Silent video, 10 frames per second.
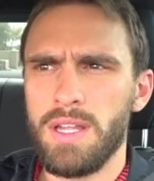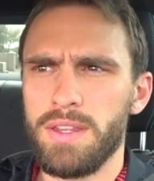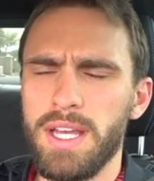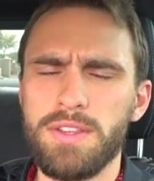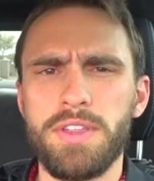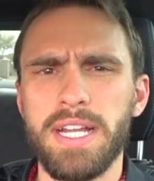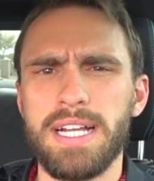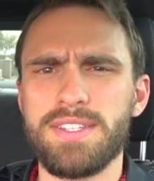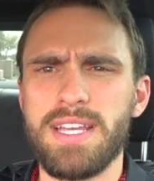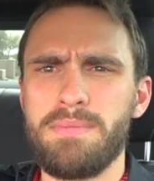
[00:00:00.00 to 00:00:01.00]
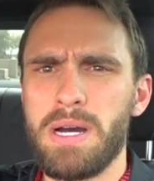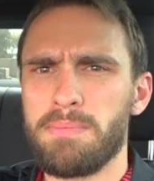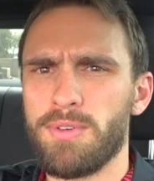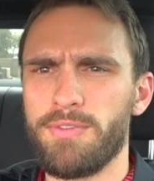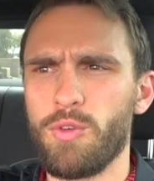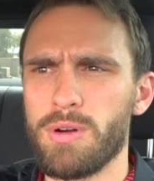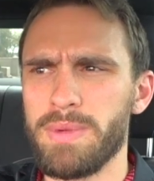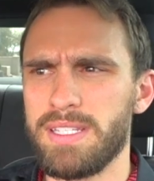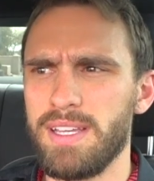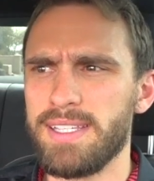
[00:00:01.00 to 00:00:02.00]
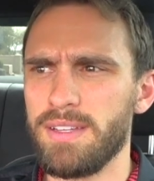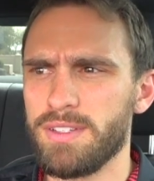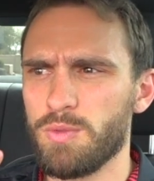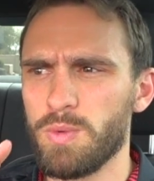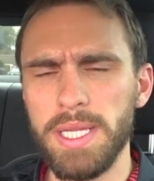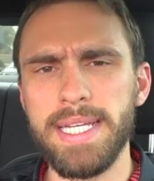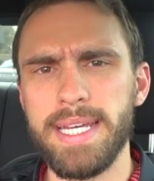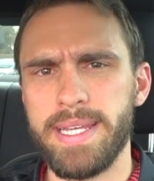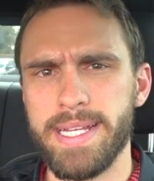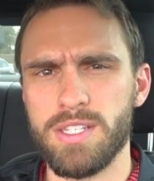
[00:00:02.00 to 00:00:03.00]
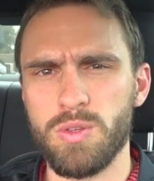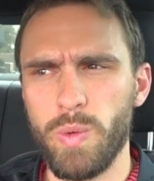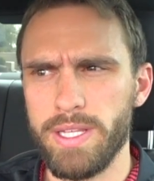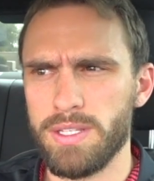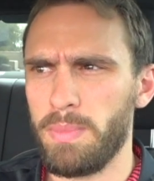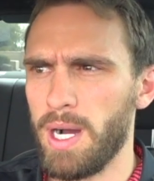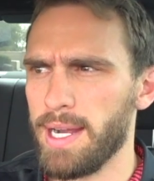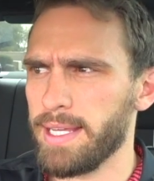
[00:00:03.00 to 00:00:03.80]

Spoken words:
The other thing I'll say about performance is it's really in that sweet spot.